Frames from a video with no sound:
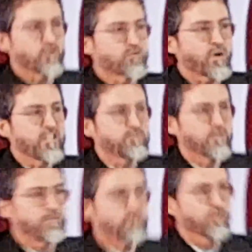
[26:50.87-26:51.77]
feel grateful
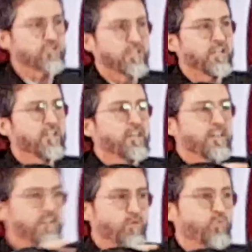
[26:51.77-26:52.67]
and fortunate
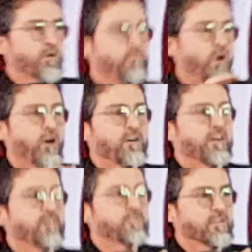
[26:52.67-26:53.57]
that we're part
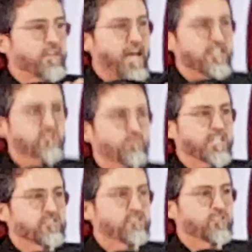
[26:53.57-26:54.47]
of the last
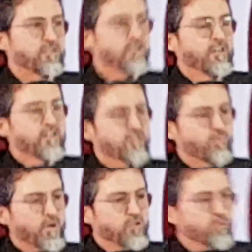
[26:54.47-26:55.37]
messenger, the
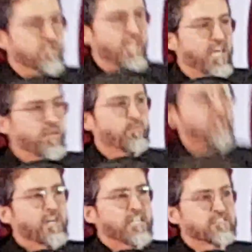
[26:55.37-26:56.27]
one who came
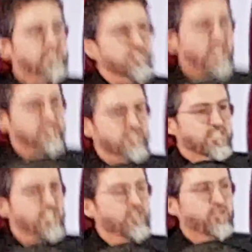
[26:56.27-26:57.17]
and
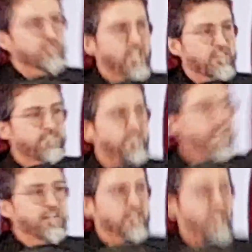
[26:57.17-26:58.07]
sealed and
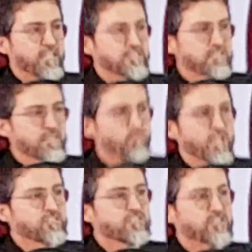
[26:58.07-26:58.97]
finalized the
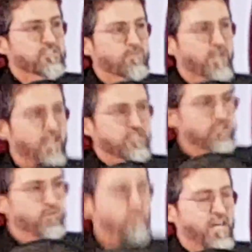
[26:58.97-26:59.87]
messages of God to
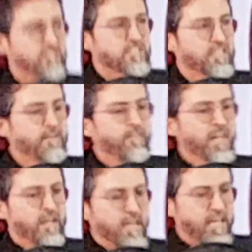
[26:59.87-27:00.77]
humanity.
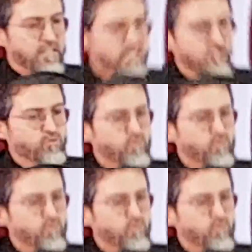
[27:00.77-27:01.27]
And His